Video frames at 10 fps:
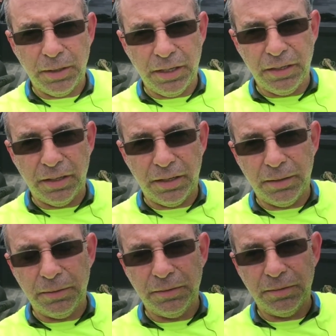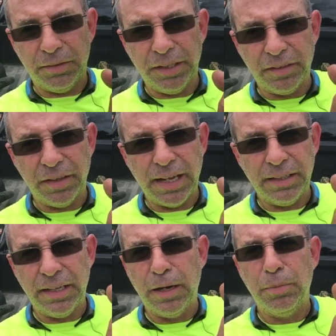and uh, link to
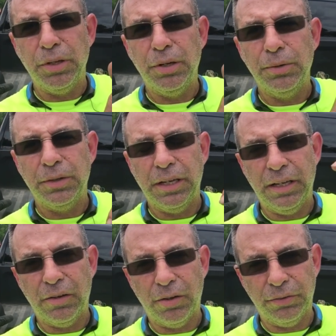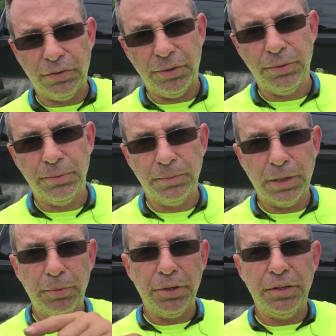that down below, and also
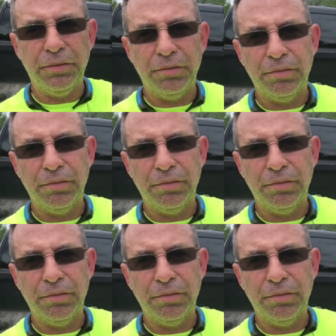I'll put it